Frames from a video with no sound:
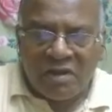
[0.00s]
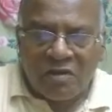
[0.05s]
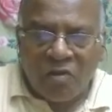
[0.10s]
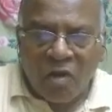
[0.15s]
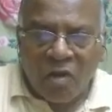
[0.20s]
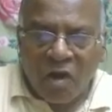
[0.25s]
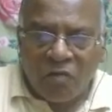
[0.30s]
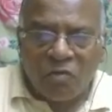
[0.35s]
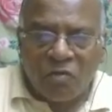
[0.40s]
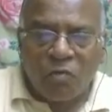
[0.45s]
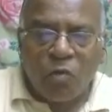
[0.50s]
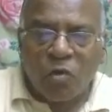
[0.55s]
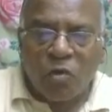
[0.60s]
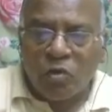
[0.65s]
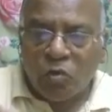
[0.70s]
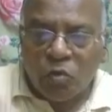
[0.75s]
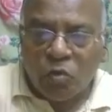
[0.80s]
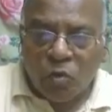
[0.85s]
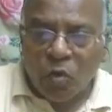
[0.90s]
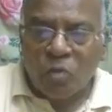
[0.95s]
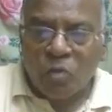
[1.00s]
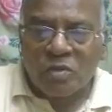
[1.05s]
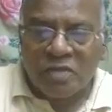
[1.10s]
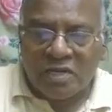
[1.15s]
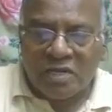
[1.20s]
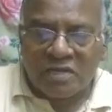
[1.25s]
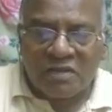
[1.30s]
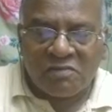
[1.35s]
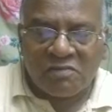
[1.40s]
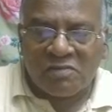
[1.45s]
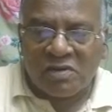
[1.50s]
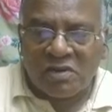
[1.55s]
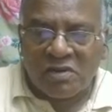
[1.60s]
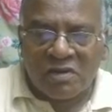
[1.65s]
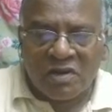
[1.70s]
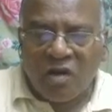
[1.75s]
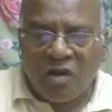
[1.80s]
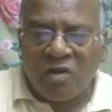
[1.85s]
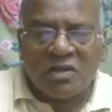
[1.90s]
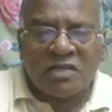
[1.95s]
our own growth in the
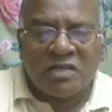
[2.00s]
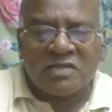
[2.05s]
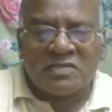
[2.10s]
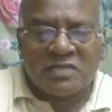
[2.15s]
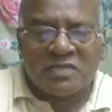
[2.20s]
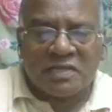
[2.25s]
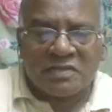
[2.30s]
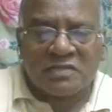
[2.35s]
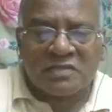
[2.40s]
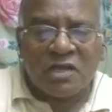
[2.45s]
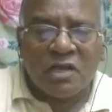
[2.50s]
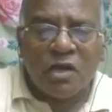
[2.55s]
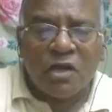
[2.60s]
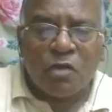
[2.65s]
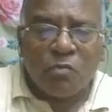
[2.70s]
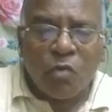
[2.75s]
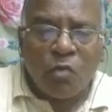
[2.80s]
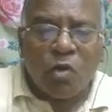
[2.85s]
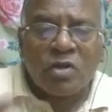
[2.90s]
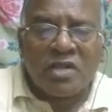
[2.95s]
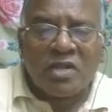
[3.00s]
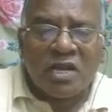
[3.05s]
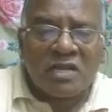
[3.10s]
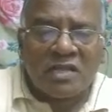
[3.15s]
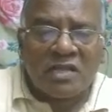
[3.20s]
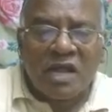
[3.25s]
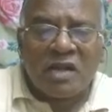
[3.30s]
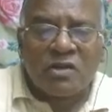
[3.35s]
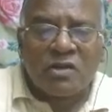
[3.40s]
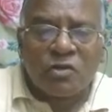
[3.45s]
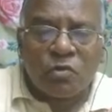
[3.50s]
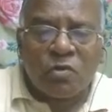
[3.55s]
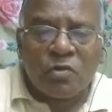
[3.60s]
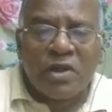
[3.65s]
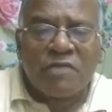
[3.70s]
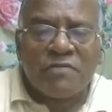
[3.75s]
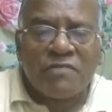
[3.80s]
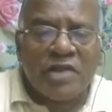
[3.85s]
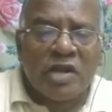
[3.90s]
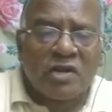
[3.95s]
world, all these things. More than that,
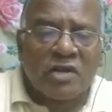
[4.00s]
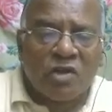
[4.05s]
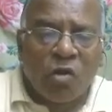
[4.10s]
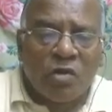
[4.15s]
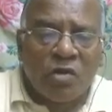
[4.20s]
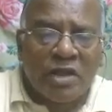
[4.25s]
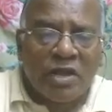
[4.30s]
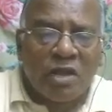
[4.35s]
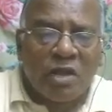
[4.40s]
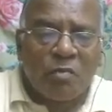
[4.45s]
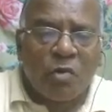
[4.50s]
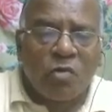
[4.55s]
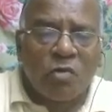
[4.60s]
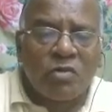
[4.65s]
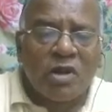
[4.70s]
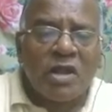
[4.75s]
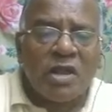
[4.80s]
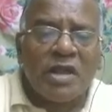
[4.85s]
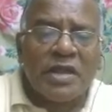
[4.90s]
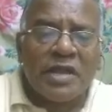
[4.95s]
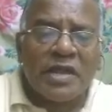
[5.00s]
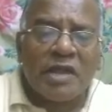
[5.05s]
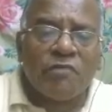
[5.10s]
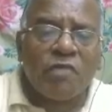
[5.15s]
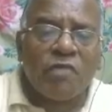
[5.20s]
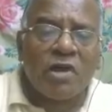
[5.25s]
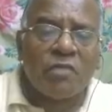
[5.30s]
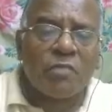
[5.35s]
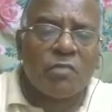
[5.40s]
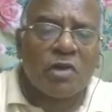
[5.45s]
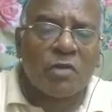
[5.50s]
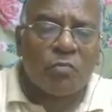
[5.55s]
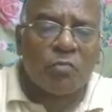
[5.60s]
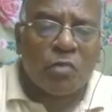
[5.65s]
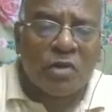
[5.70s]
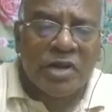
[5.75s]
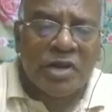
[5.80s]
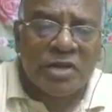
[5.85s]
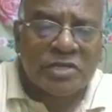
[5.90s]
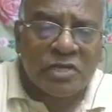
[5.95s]
today we are talking about environmental
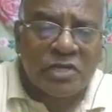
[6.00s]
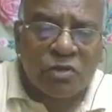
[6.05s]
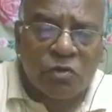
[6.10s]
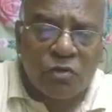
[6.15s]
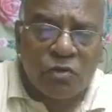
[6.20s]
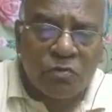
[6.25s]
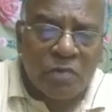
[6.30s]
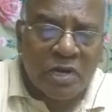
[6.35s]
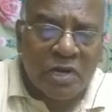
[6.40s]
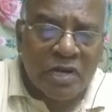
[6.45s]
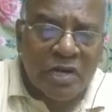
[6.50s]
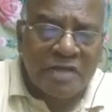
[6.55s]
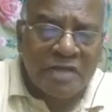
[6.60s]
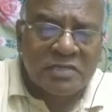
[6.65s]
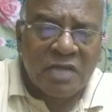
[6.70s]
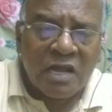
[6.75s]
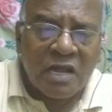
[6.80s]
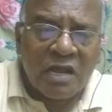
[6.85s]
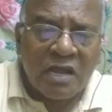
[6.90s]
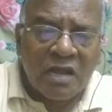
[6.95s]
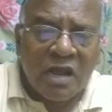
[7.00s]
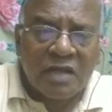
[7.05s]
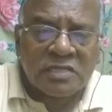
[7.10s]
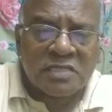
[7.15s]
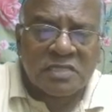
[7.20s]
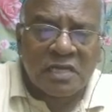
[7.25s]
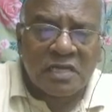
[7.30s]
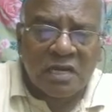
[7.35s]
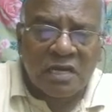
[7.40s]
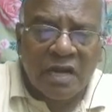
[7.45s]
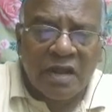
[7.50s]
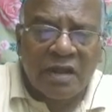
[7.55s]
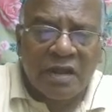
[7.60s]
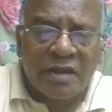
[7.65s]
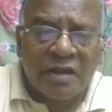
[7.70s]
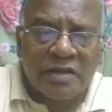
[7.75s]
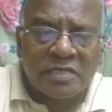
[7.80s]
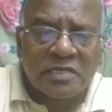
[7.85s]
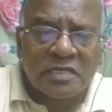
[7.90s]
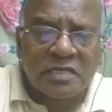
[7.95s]
protection, human rights, cultural
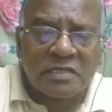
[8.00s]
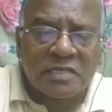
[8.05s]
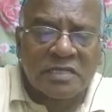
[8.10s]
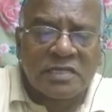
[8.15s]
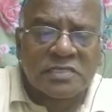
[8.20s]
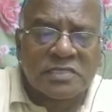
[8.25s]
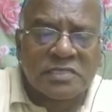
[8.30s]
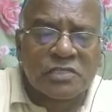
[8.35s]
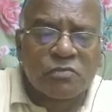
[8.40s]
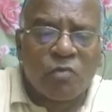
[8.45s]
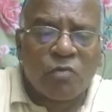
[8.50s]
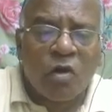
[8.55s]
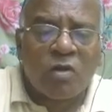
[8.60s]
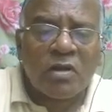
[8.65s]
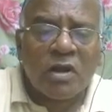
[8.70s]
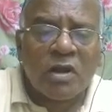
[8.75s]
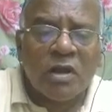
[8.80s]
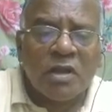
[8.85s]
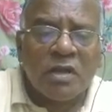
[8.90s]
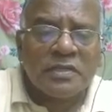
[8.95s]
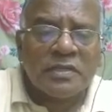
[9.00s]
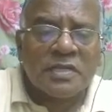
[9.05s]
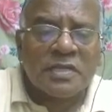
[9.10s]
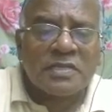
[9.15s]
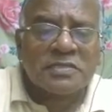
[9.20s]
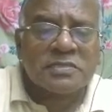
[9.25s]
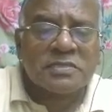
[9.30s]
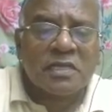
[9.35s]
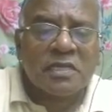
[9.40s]
recognition. This is what this